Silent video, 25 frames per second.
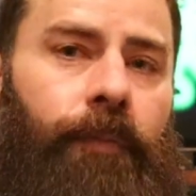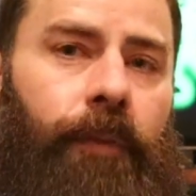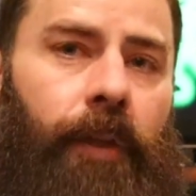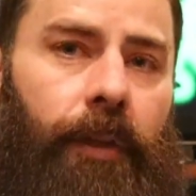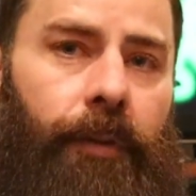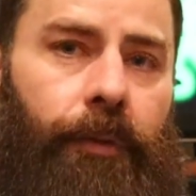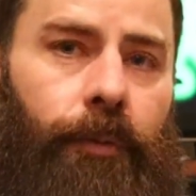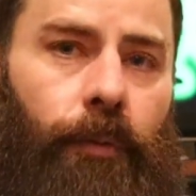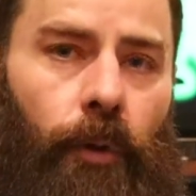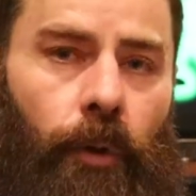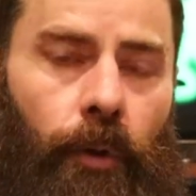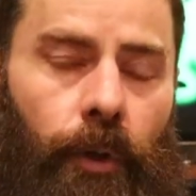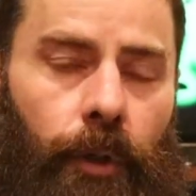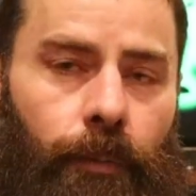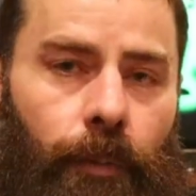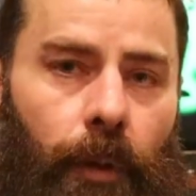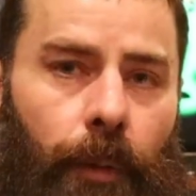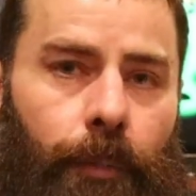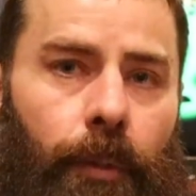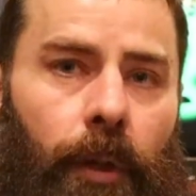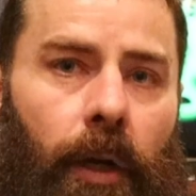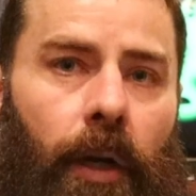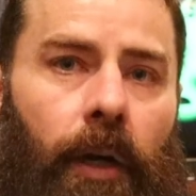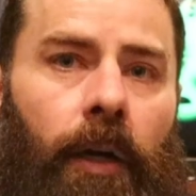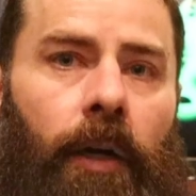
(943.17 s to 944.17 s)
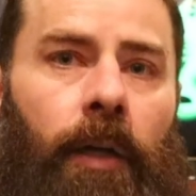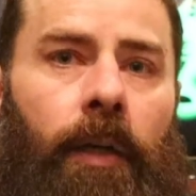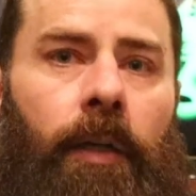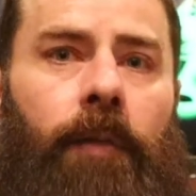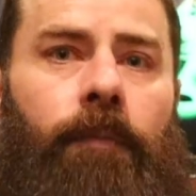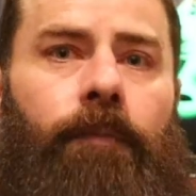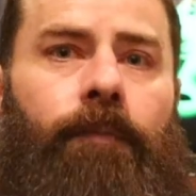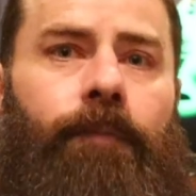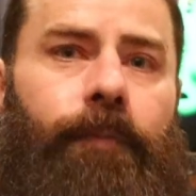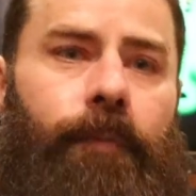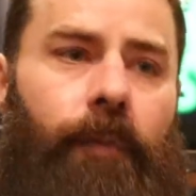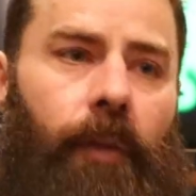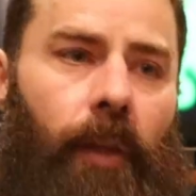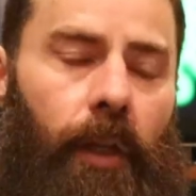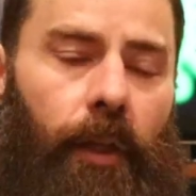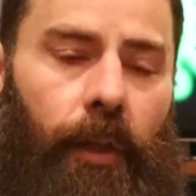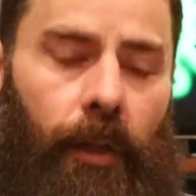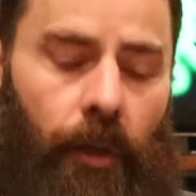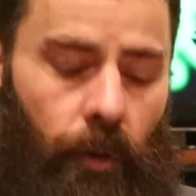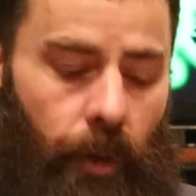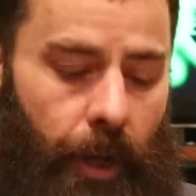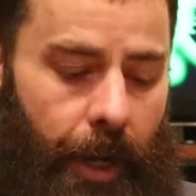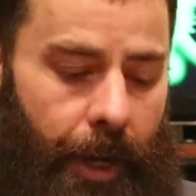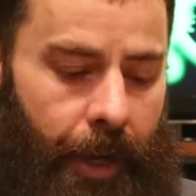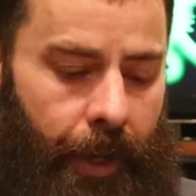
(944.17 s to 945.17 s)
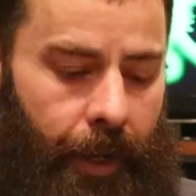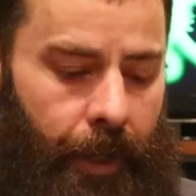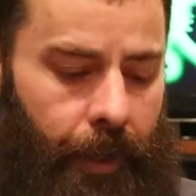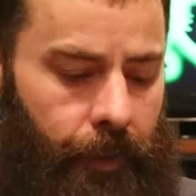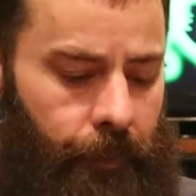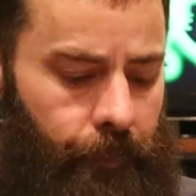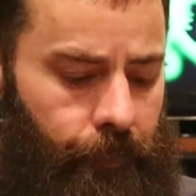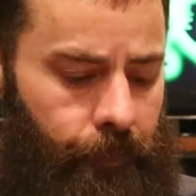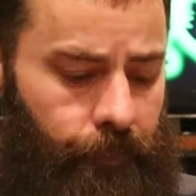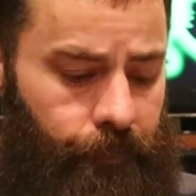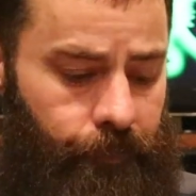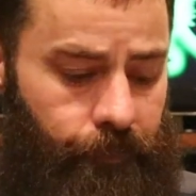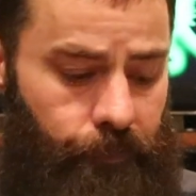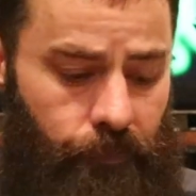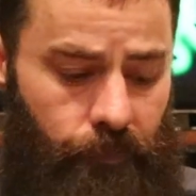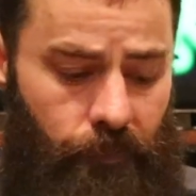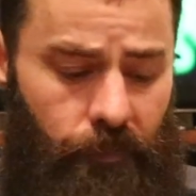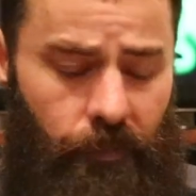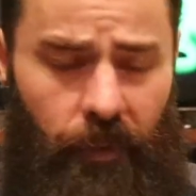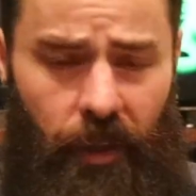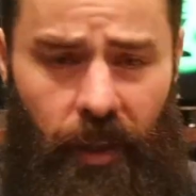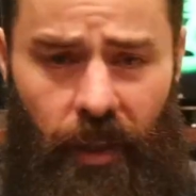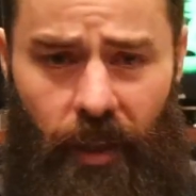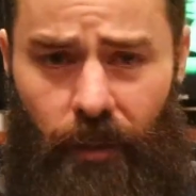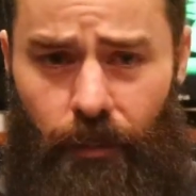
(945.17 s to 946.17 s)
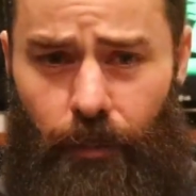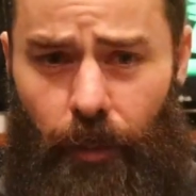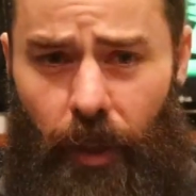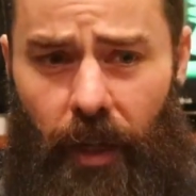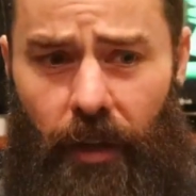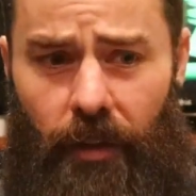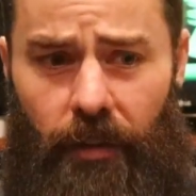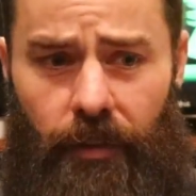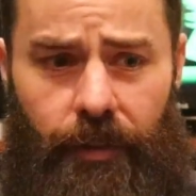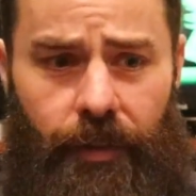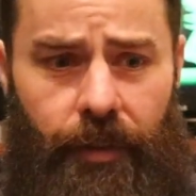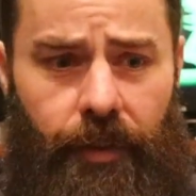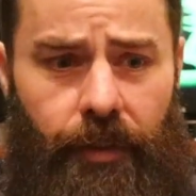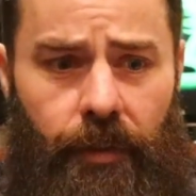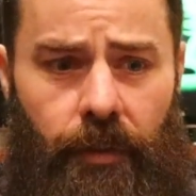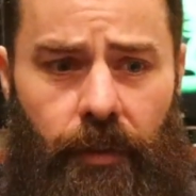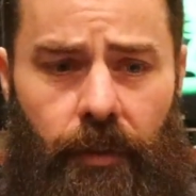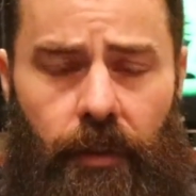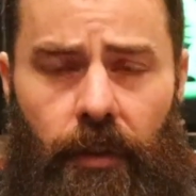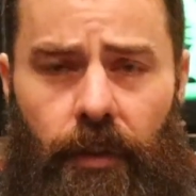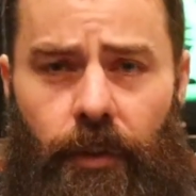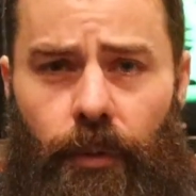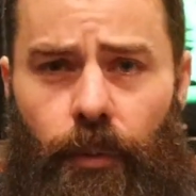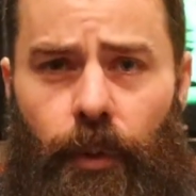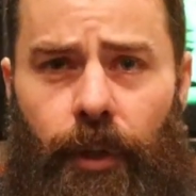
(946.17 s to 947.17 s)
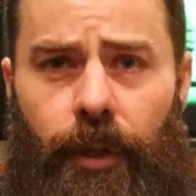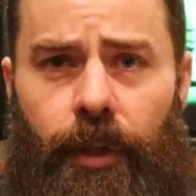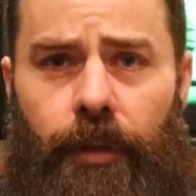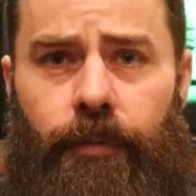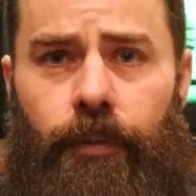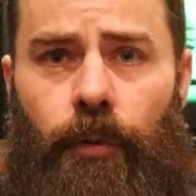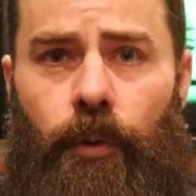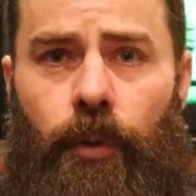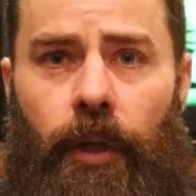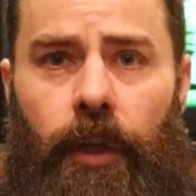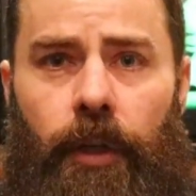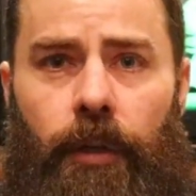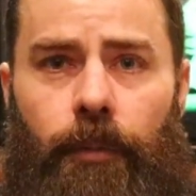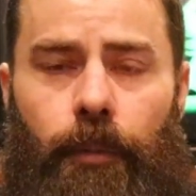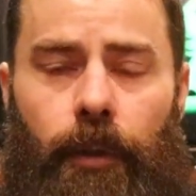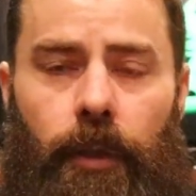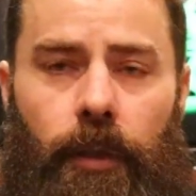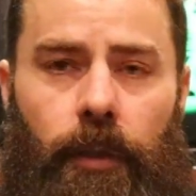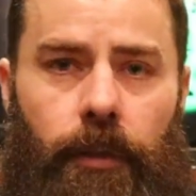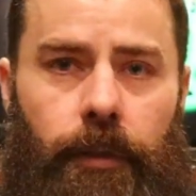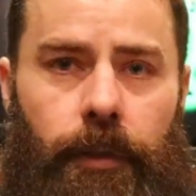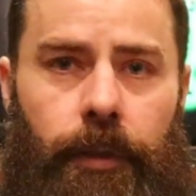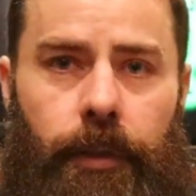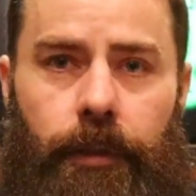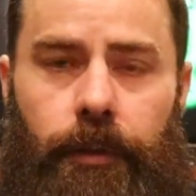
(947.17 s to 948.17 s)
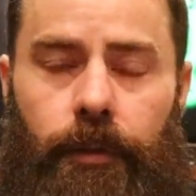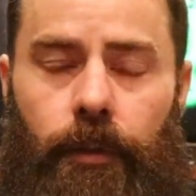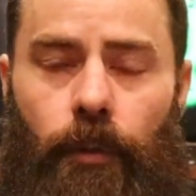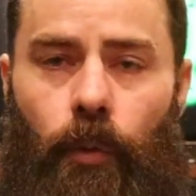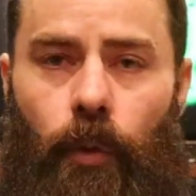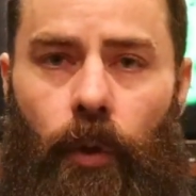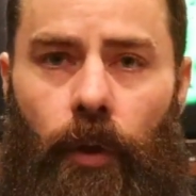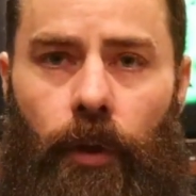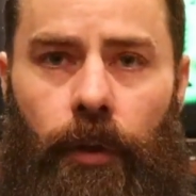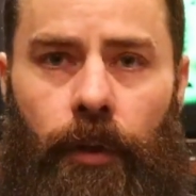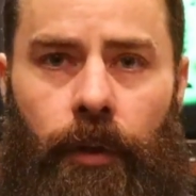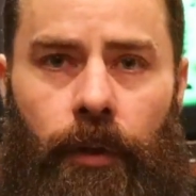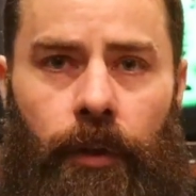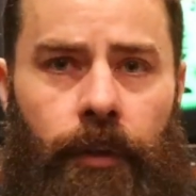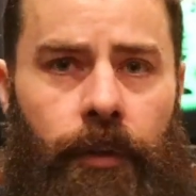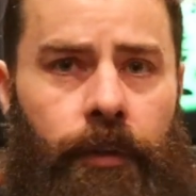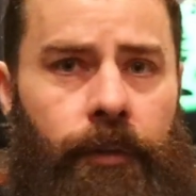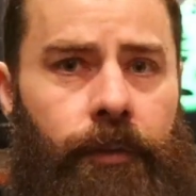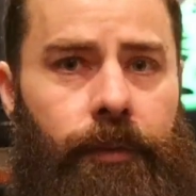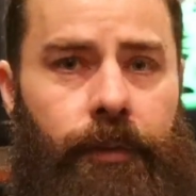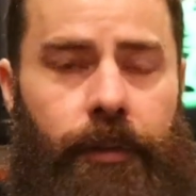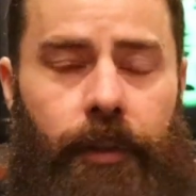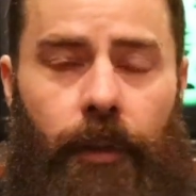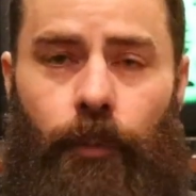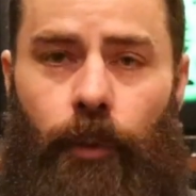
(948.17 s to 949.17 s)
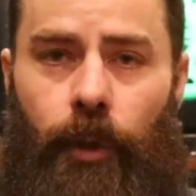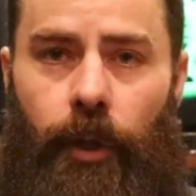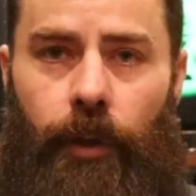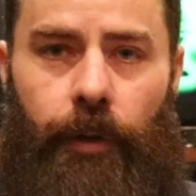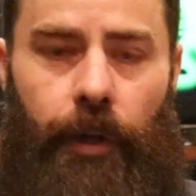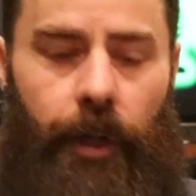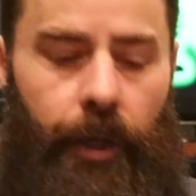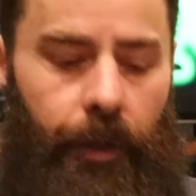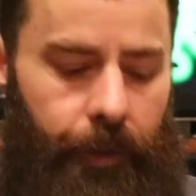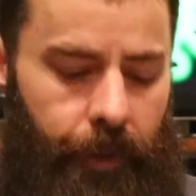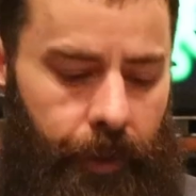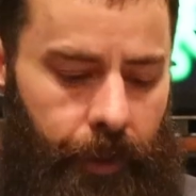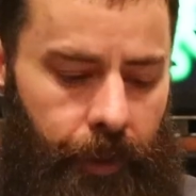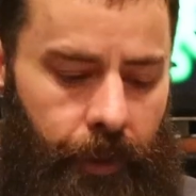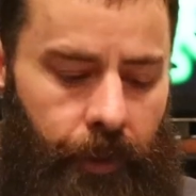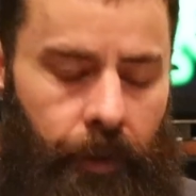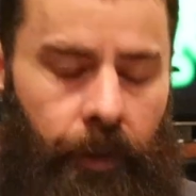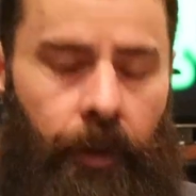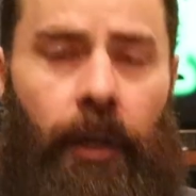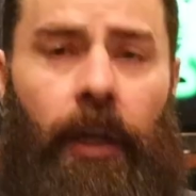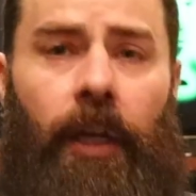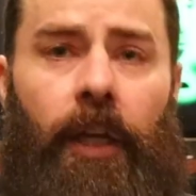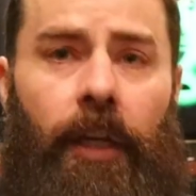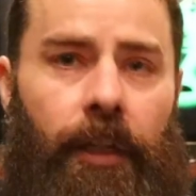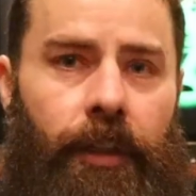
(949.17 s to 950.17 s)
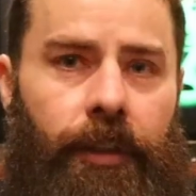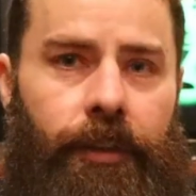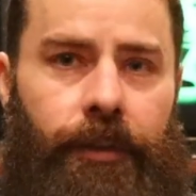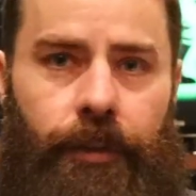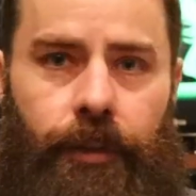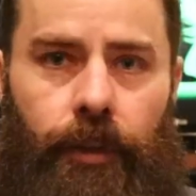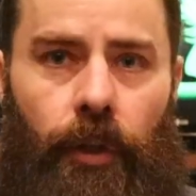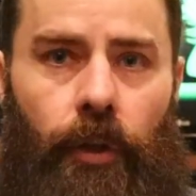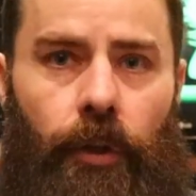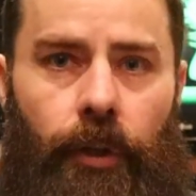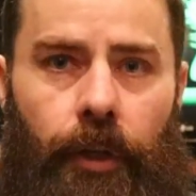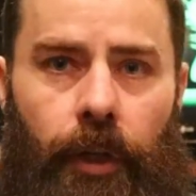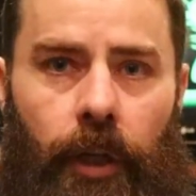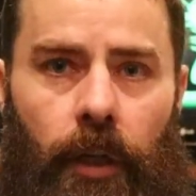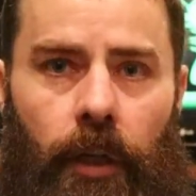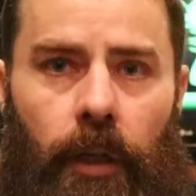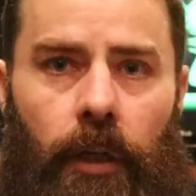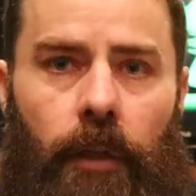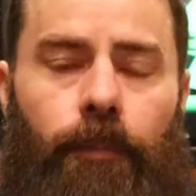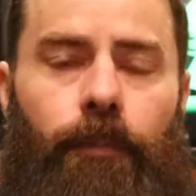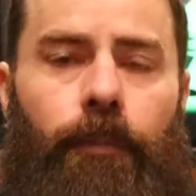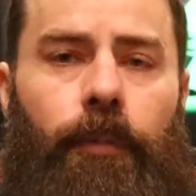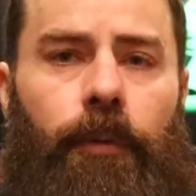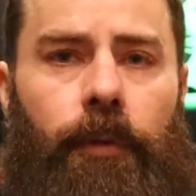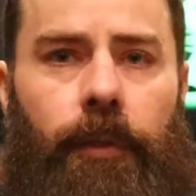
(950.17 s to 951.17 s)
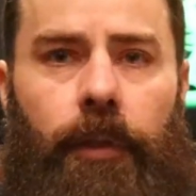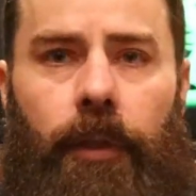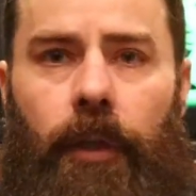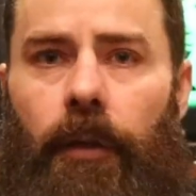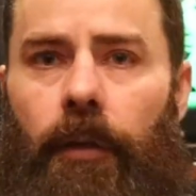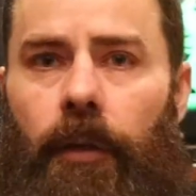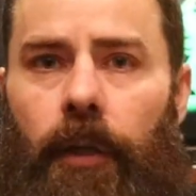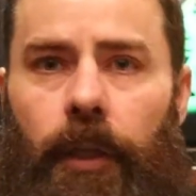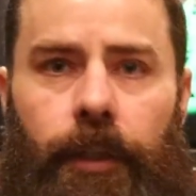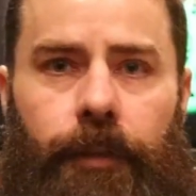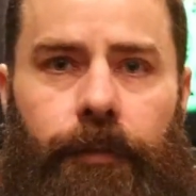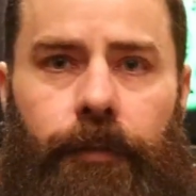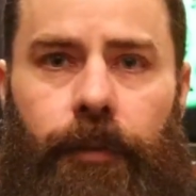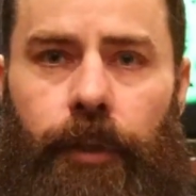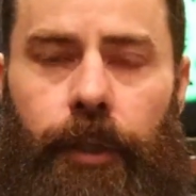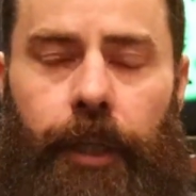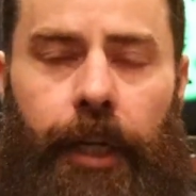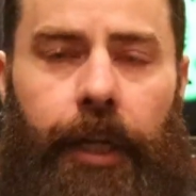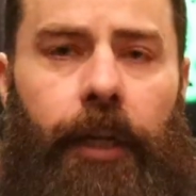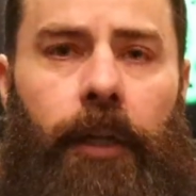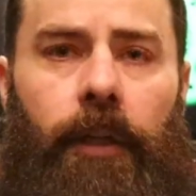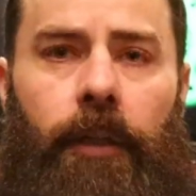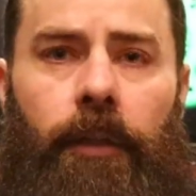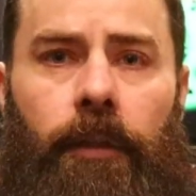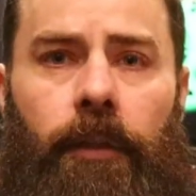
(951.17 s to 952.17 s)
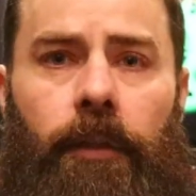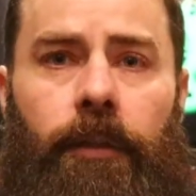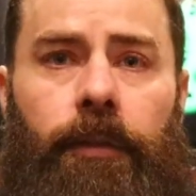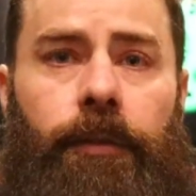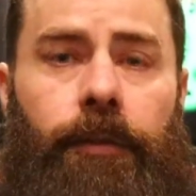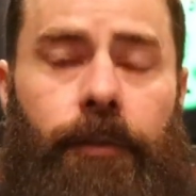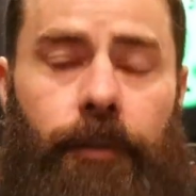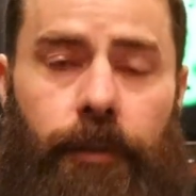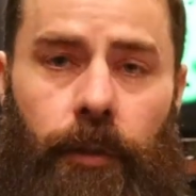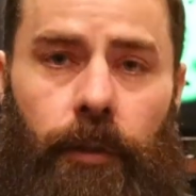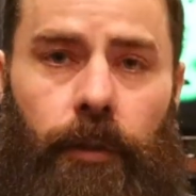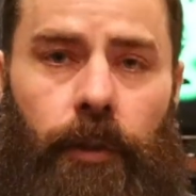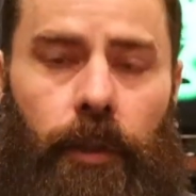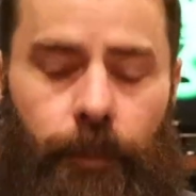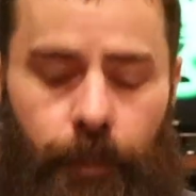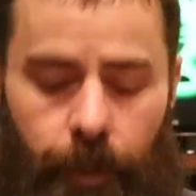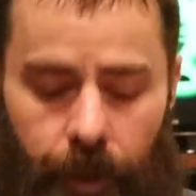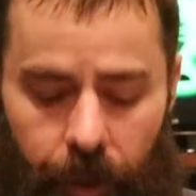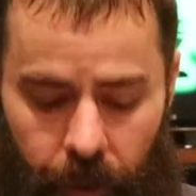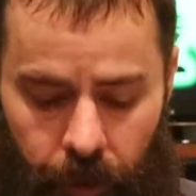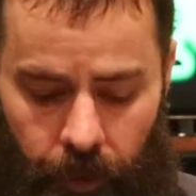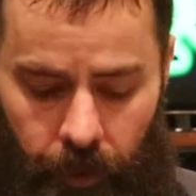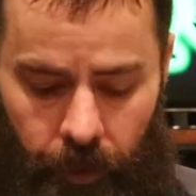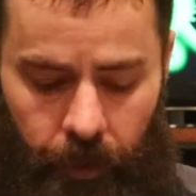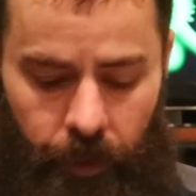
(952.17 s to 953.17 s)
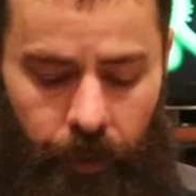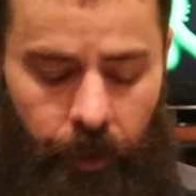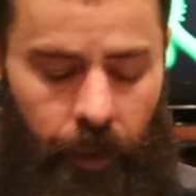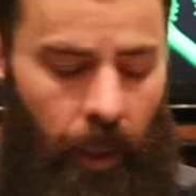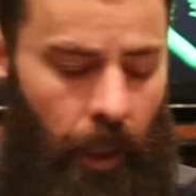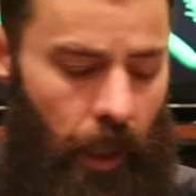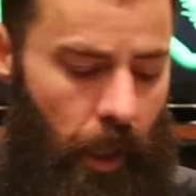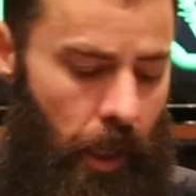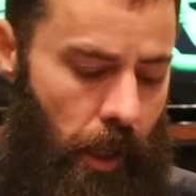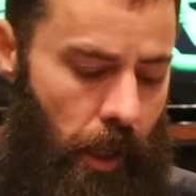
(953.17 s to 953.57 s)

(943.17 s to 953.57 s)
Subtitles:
I'd throw it in my pot, you know, add about 300-400 milliliters of water, somewhere around there, stir it up, you know, hike for an hour, stir it up again.